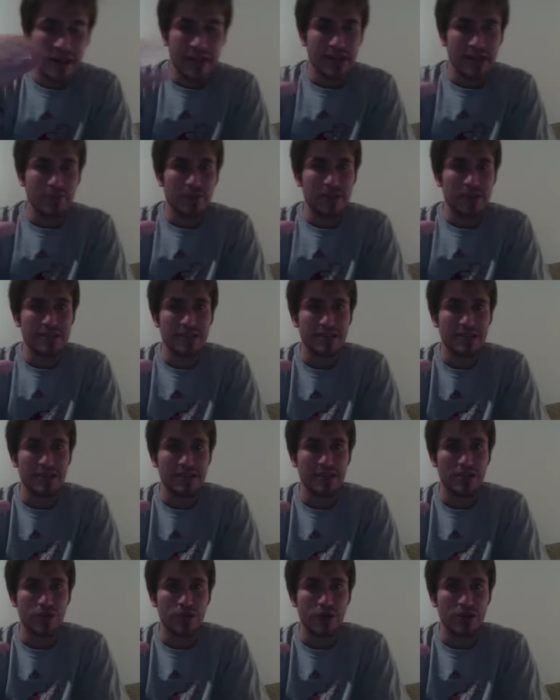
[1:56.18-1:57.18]
explains that
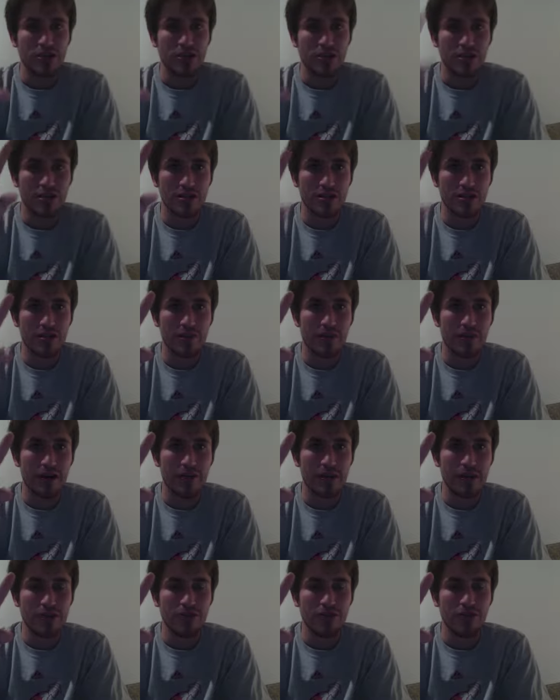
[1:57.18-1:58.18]
situation. Define
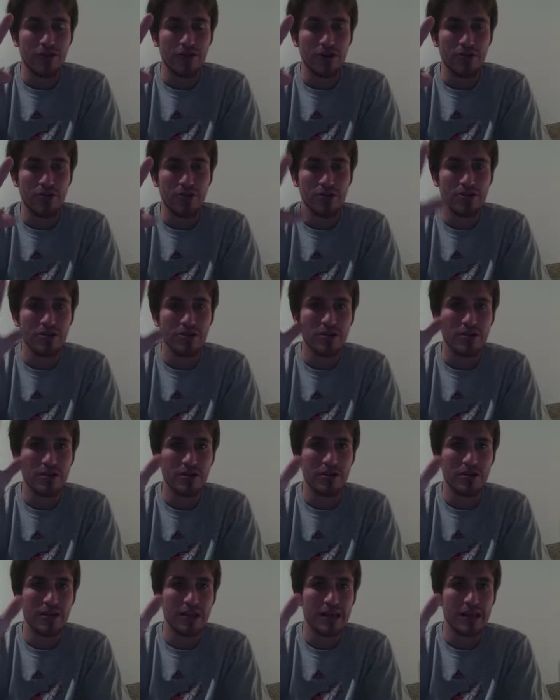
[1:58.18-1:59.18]
my two variables,
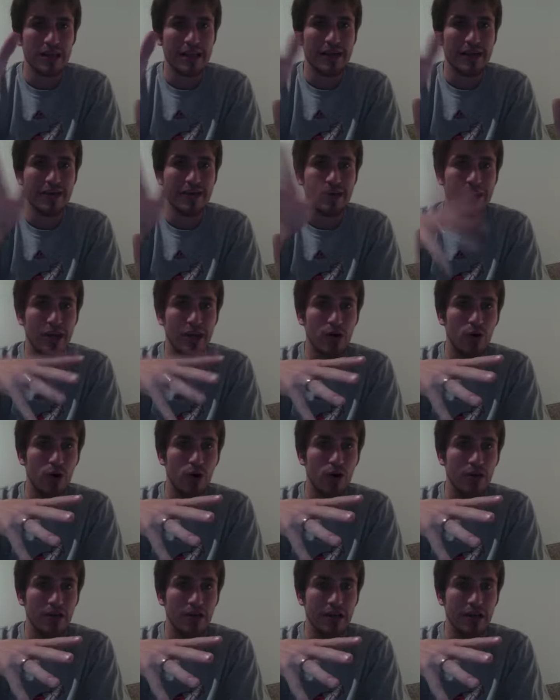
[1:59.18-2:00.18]
linear
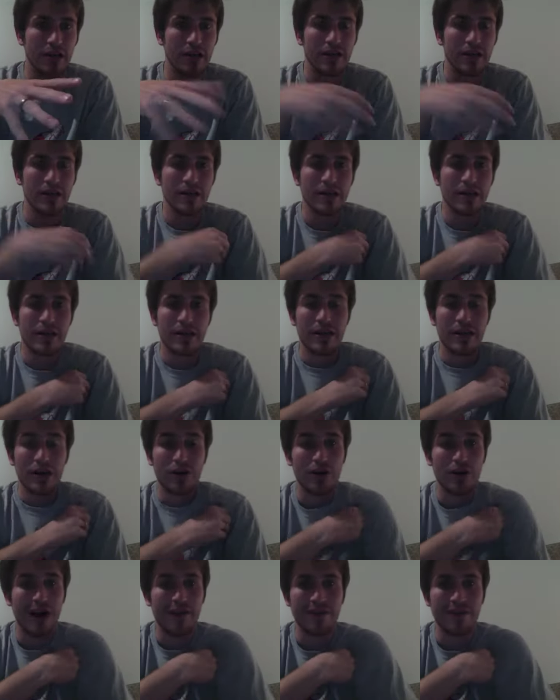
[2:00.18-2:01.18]
inequality, then
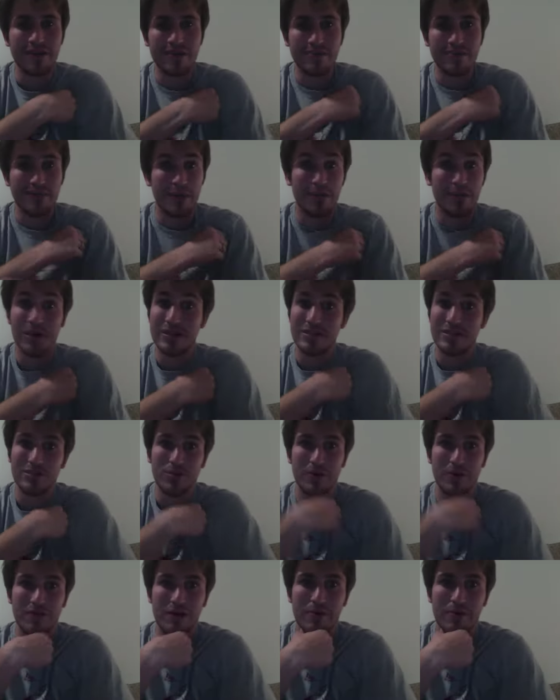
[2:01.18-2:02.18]
graph it. My budget's
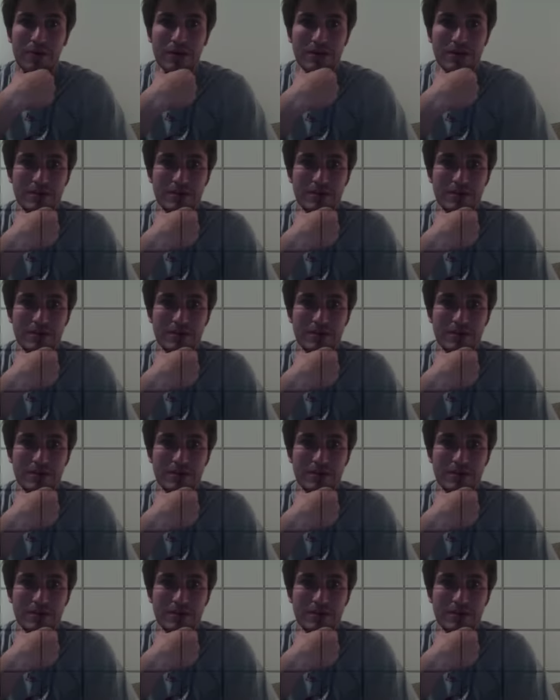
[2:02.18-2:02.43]
$25.